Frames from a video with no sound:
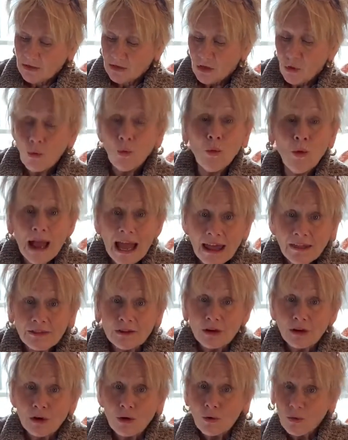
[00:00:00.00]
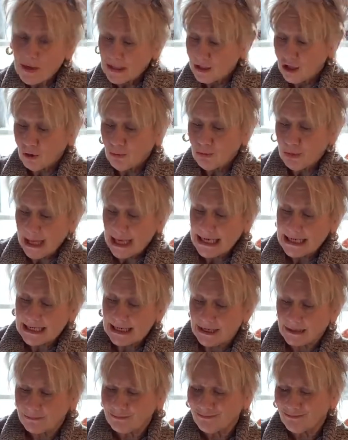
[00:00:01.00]
the weather when you're
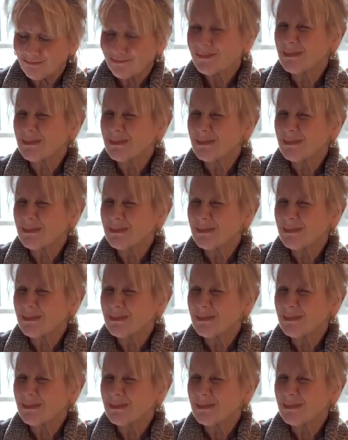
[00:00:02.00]
baking